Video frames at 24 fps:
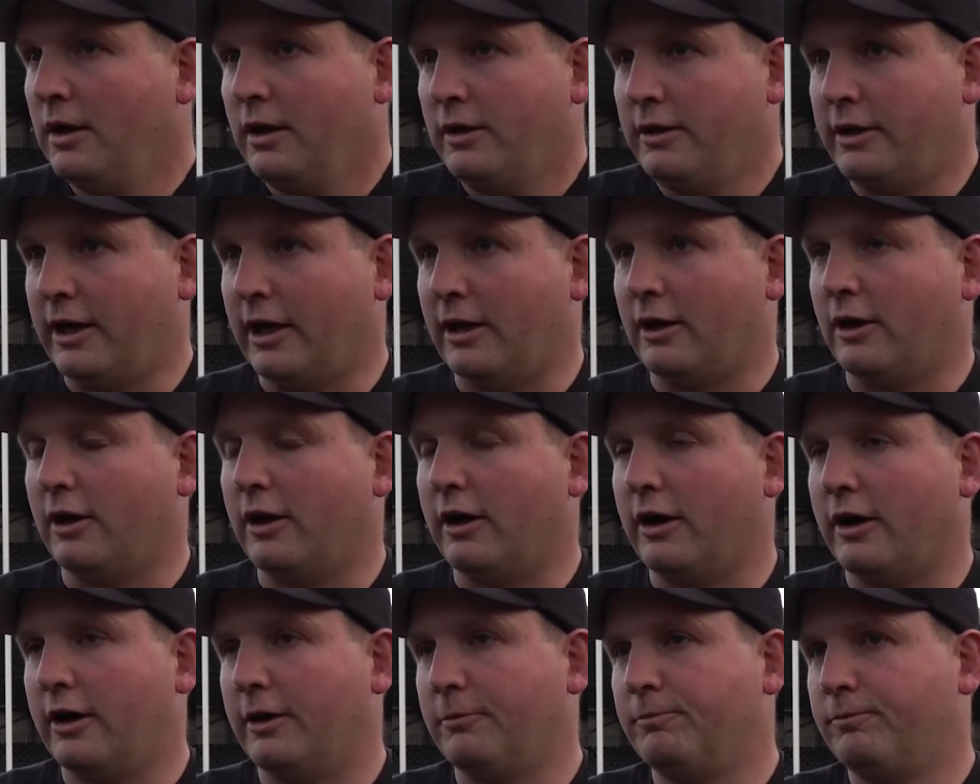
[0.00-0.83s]
Yeah, look,
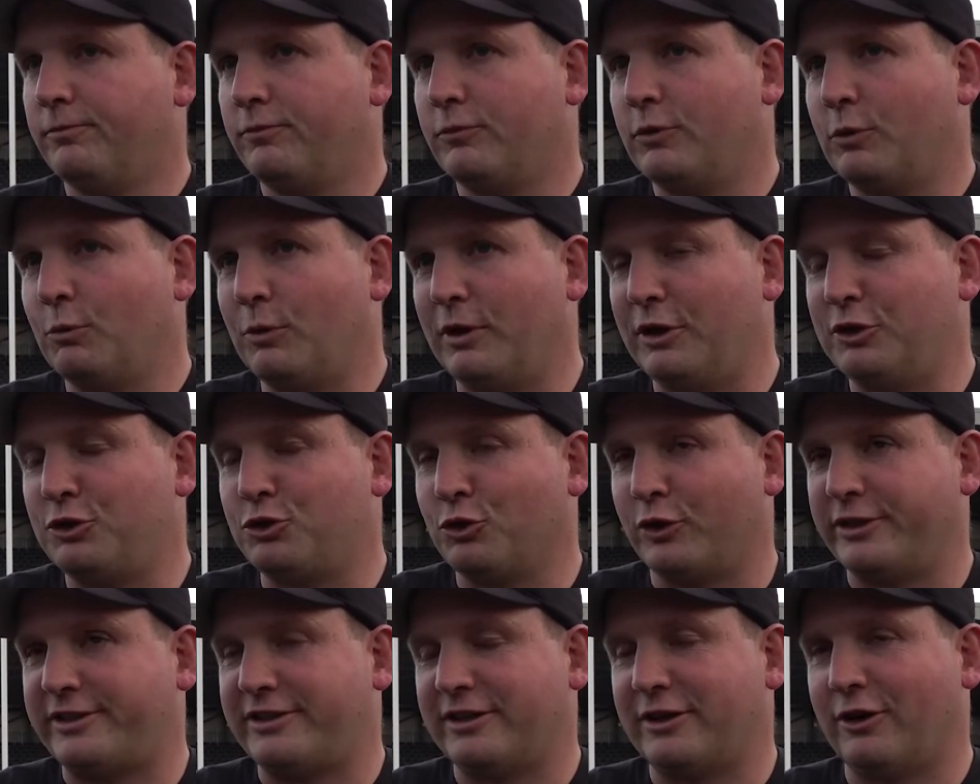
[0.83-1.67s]
um, we'll
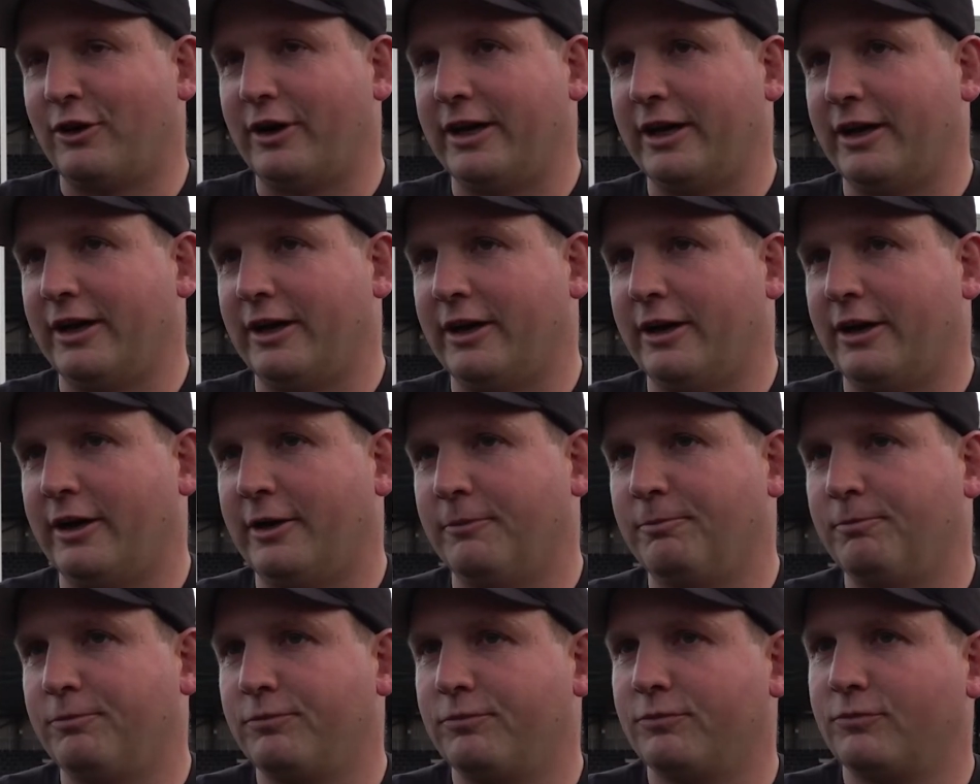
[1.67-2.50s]
enjoy tonight.
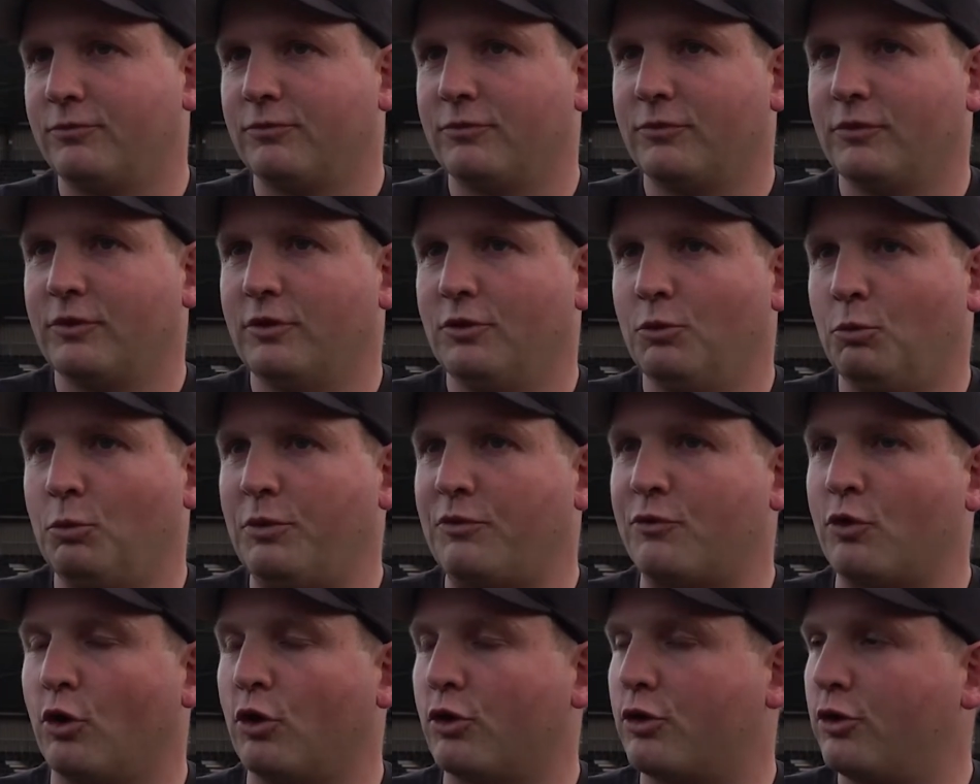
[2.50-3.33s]
Um,
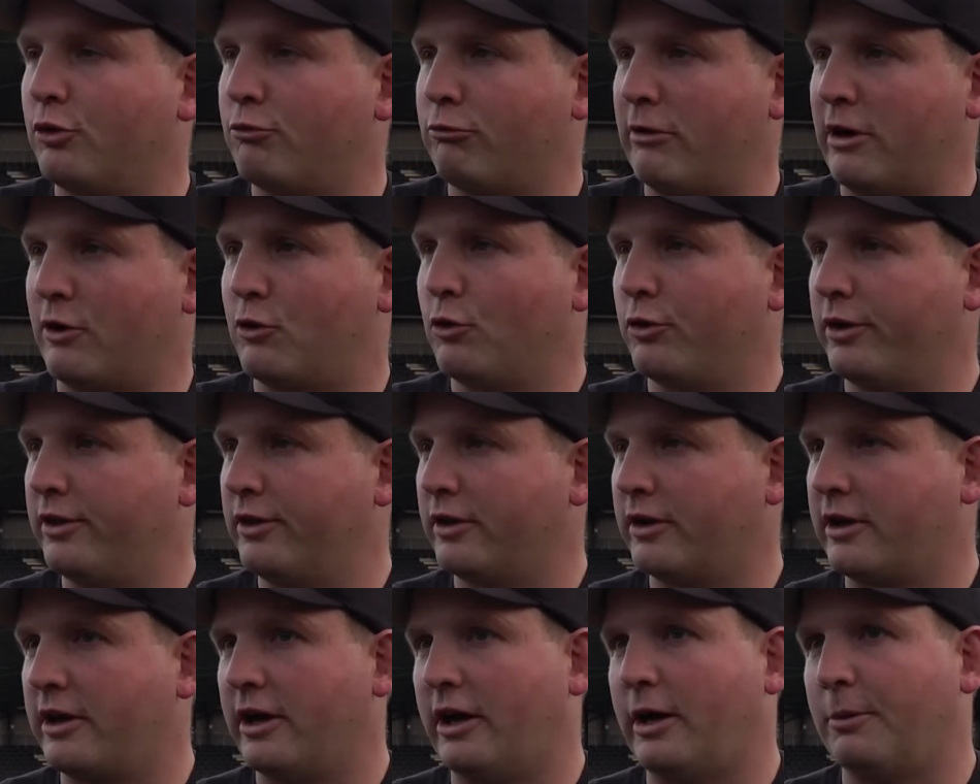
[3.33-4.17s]
we've got a good record in
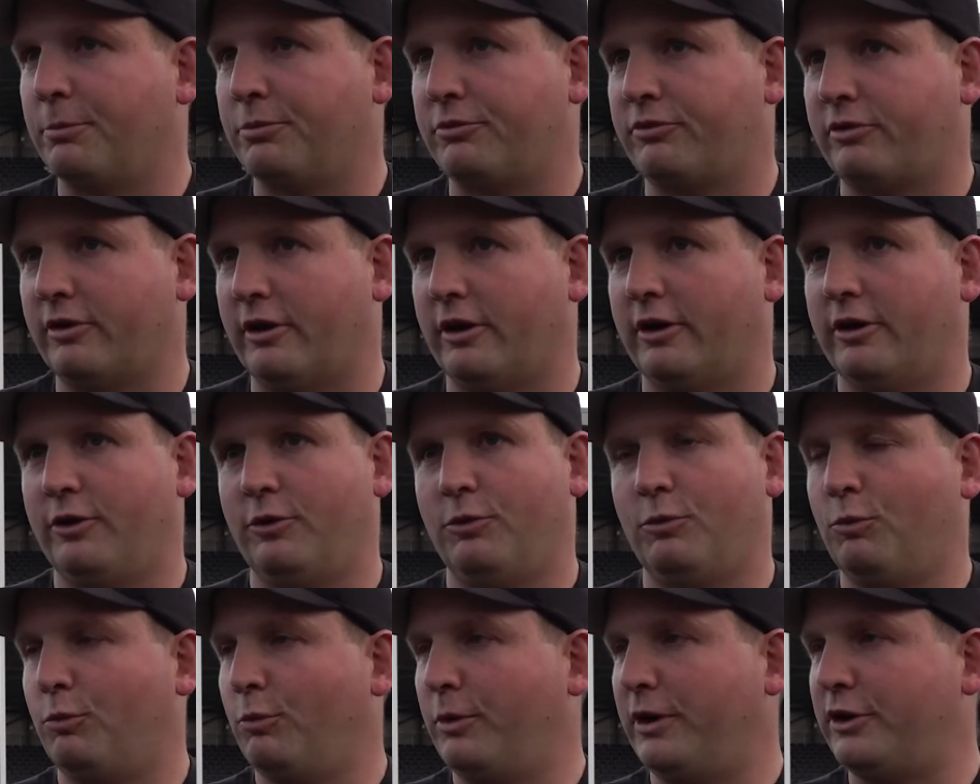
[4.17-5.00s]
the cup,
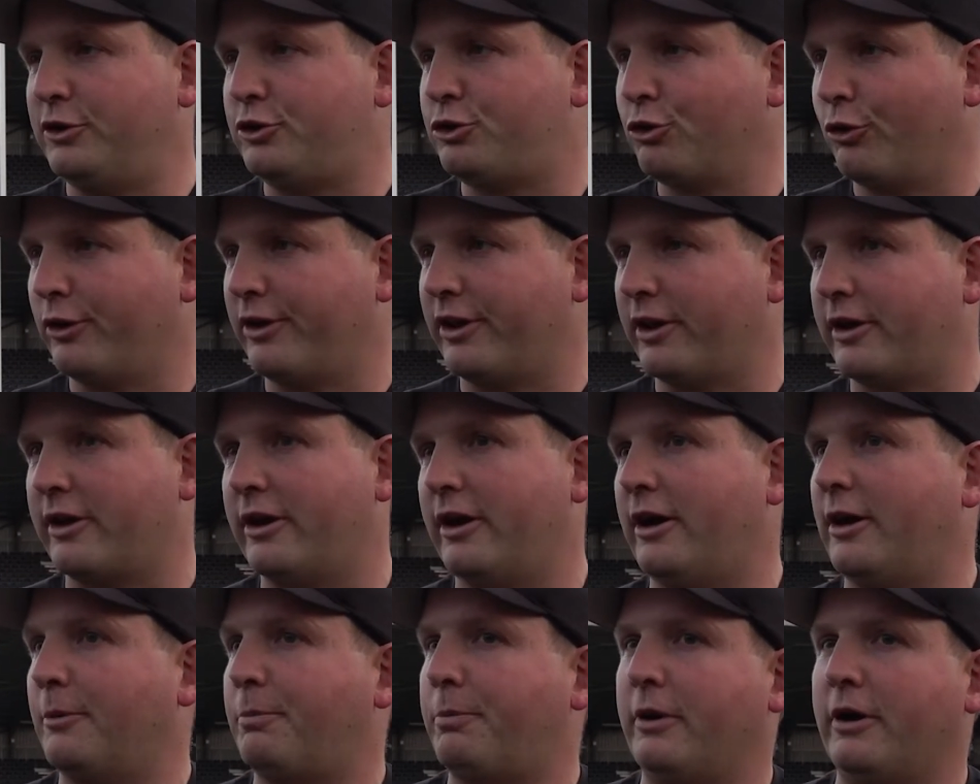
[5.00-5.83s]
so we enjoy the
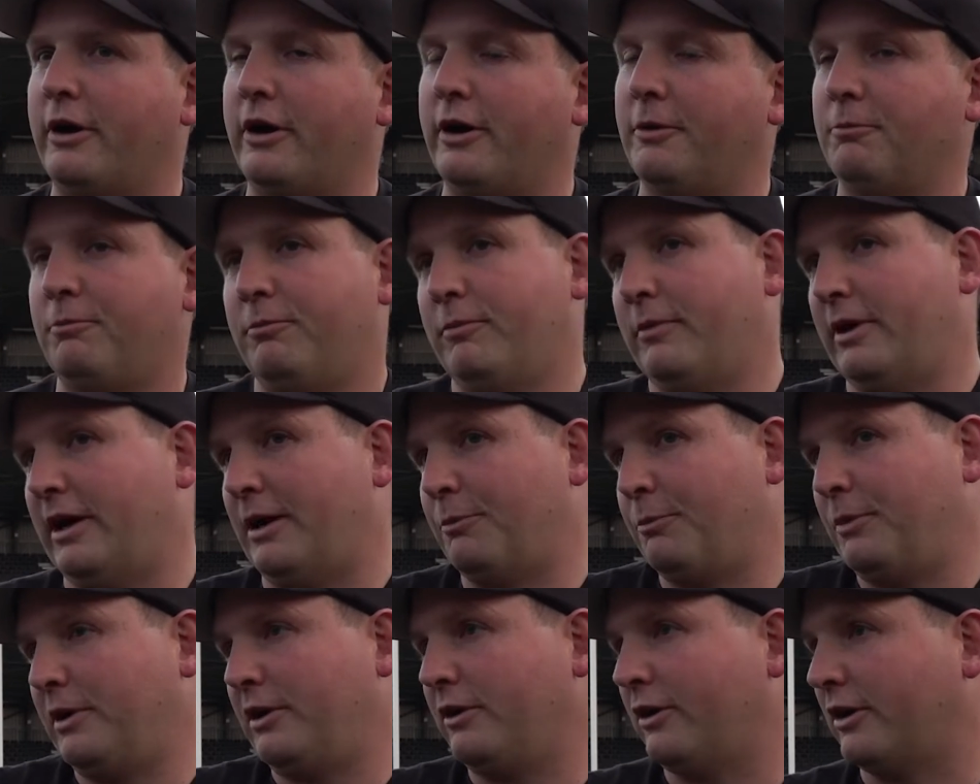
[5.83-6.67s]
cup, um,
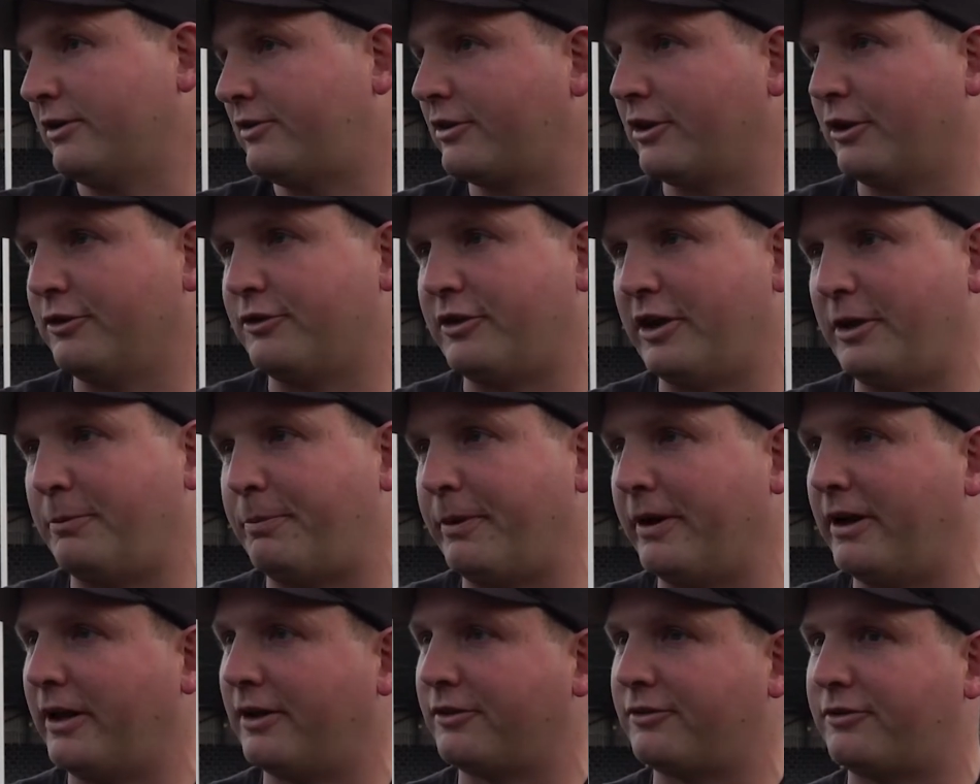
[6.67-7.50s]
and we'd like to go
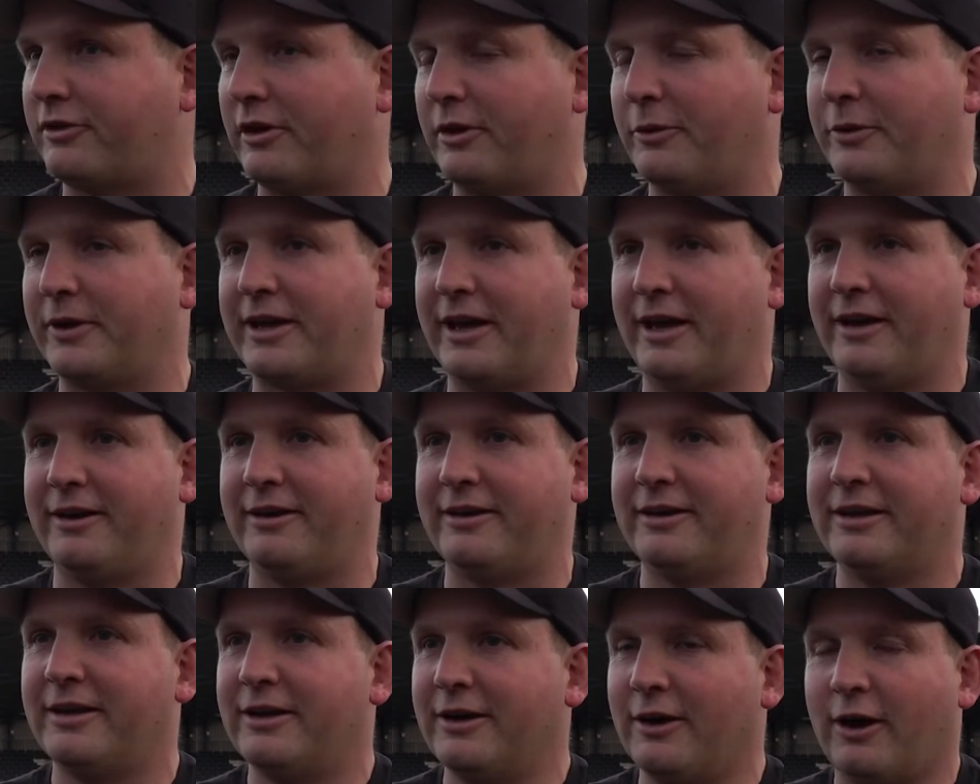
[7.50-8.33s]
deep in it. So
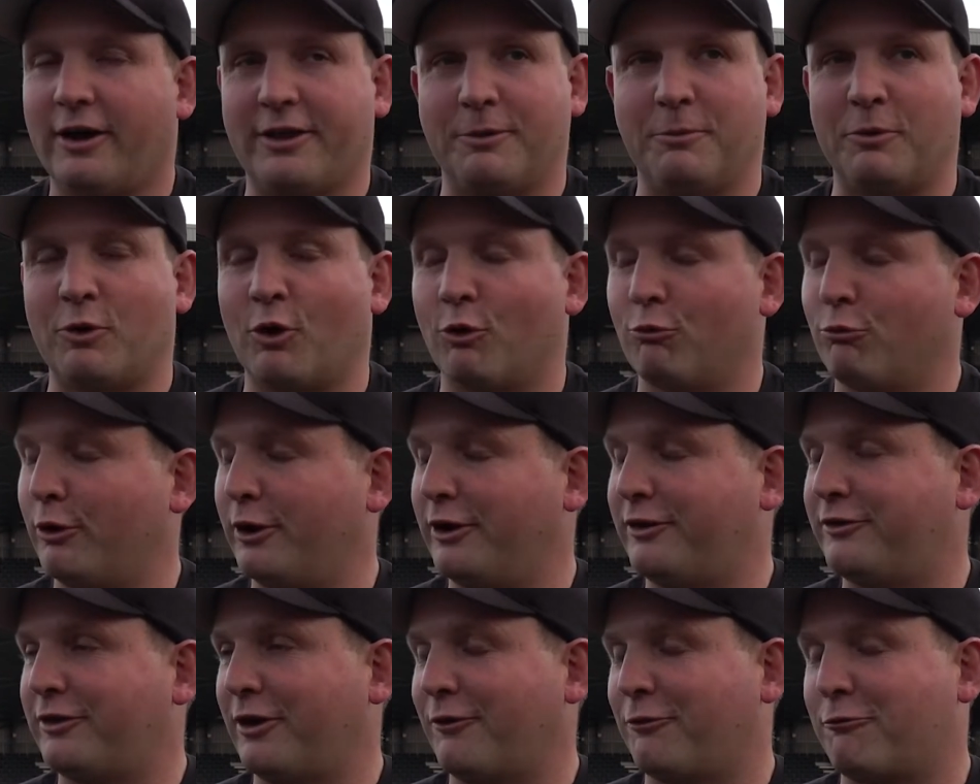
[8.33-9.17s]
again, I think we've got a
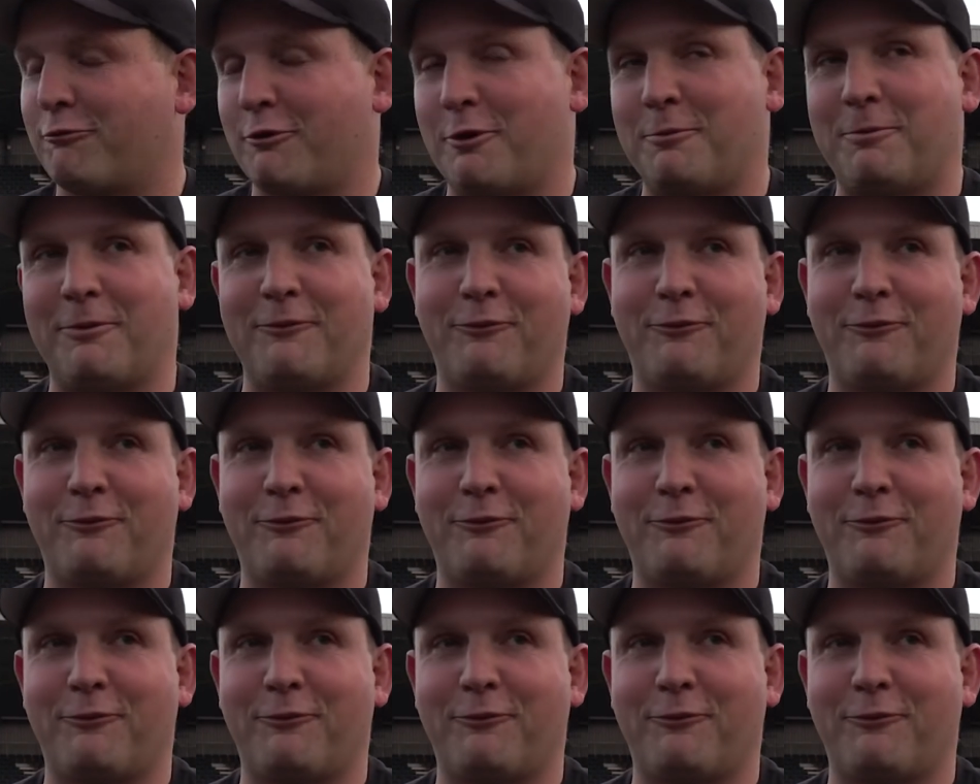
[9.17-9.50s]
really tough group.